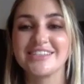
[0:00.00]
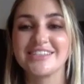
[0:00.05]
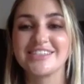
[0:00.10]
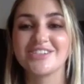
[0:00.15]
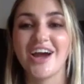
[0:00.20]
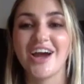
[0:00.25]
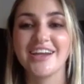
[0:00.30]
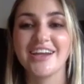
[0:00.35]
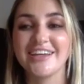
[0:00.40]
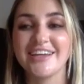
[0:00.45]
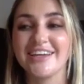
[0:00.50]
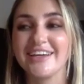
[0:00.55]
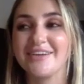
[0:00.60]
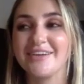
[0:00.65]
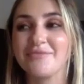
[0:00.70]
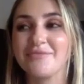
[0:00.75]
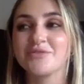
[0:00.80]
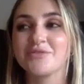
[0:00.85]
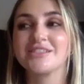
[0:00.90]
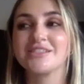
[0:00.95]
try to
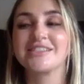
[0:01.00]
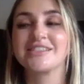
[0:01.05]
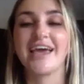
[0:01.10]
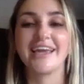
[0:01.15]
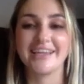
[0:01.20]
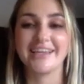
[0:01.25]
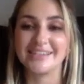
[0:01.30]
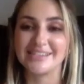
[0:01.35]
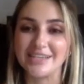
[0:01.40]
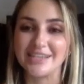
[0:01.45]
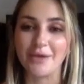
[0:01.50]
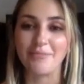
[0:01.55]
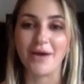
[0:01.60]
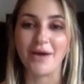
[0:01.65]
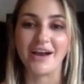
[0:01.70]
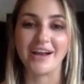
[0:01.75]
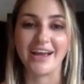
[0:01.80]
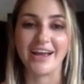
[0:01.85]
take a step back,